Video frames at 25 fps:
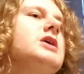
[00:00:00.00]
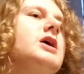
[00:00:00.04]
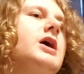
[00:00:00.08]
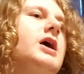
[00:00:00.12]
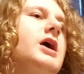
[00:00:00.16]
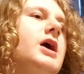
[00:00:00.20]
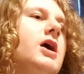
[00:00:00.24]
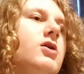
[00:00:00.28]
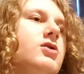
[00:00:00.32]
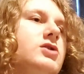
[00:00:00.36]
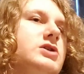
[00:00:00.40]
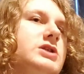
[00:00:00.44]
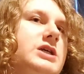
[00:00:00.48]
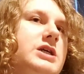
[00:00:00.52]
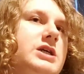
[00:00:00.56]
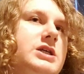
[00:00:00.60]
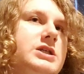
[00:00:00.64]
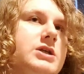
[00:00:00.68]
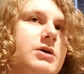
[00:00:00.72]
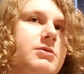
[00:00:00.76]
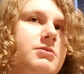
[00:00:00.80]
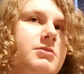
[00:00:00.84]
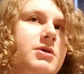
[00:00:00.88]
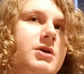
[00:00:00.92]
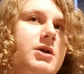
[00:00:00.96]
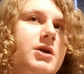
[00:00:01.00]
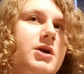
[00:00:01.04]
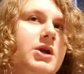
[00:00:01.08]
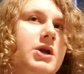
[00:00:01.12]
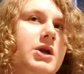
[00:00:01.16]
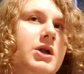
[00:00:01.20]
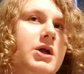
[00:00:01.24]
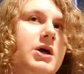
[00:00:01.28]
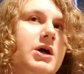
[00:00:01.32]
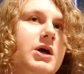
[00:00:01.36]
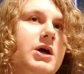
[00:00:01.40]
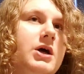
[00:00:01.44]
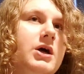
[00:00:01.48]
like I'll see something
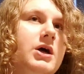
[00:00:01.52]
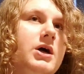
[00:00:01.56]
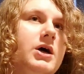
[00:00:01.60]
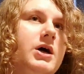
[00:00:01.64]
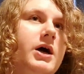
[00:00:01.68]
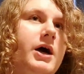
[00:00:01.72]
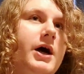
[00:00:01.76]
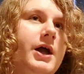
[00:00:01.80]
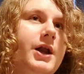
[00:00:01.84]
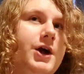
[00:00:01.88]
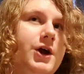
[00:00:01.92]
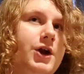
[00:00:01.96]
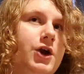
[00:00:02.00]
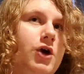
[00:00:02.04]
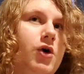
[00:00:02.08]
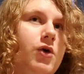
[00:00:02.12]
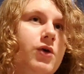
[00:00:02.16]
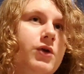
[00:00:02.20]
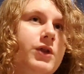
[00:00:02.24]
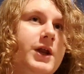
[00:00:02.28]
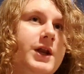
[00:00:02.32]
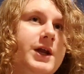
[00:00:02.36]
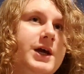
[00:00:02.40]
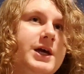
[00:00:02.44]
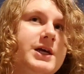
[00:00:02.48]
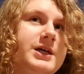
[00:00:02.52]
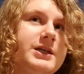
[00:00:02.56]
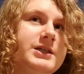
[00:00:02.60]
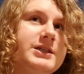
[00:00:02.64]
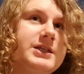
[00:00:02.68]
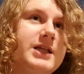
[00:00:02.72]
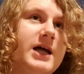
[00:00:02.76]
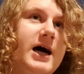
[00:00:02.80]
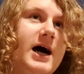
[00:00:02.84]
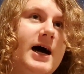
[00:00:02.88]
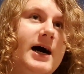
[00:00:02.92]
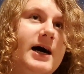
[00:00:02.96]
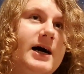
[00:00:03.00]
and I know that it is
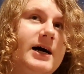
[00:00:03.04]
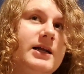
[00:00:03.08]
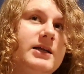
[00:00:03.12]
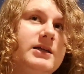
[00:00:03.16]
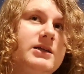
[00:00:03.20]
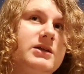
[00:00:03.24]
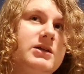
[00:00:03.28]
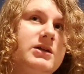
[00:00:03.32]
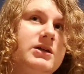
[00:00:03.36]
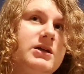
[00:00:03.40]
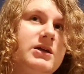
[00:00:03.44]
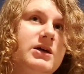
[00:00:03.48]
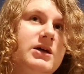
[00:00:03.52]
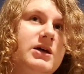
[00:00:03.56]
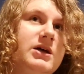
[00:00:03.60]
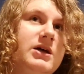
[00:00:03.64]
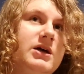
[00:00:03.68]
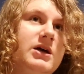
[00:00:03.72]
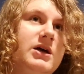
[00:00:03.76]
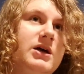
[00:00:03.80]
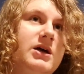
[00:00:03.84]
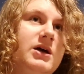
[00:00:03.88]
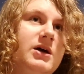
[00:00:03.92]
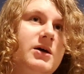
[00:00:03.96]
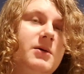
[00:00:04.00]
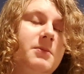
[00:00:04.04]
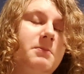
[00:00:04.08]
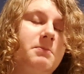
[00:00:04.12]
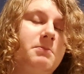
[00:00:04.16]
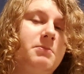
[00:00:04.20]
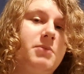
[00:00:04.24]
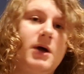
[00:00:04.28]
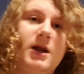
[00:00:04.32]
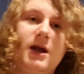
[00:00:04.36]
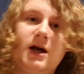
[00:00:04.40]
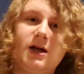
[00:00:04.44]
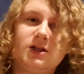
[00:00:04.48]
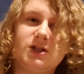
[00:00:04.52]
that,
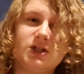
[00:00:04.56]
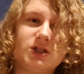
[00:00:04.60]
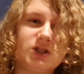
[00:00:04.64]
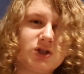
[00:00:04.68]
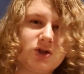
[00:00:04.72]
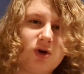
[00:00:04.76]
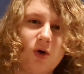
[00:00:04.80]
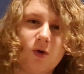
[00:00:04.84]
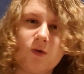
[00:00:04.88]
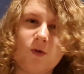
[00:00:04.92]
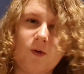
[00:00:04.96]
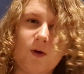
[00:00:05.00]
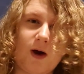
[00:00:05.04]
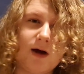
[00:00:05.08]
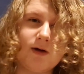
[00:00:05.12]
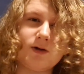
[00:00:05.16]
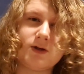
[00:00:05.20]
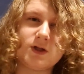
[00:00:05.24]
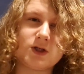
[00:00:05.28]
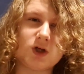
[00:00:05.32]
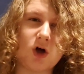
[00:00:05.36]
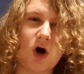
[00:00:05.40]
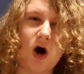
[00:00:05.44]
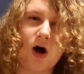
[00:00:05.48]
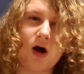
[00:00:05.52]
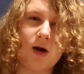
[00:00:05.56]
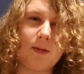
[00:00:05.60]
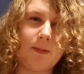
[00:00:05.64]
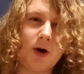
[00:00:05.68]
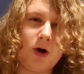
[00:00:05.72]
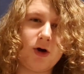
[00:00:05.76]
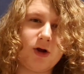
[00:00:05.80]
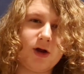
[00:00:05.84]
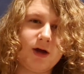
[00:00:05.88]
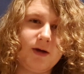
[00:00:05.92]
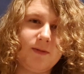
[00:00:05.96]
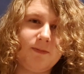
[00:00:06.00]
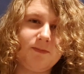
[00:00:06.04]
but I just don't know how to talk
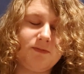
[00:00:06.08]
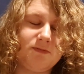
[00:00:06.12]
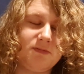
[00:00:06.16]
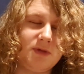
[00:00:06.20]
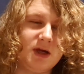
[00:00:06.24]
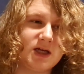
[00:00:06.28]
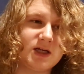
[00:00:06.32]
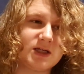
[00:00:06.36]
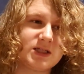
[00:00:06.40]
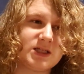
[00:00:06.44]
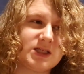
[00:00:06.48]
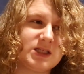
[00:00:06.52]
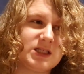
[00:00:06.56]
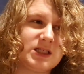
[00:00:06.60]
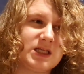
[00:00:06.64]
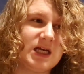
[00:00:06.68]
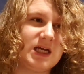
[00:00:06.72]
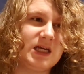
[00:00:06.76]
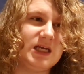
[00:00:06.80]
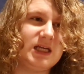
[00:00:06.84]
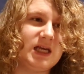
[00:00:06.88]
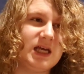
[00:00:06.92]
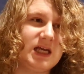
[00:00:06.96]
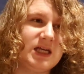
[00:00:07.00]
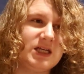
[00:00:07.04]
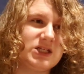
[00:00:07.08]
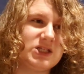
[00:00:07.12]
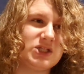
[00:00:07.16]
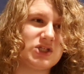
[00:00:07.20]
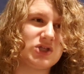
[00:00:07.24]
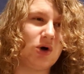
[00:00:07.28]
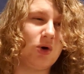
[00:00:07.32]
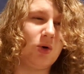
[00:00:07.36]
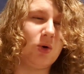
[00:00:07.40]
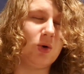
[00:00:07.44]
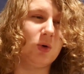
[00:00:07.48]
about it because it's like, it's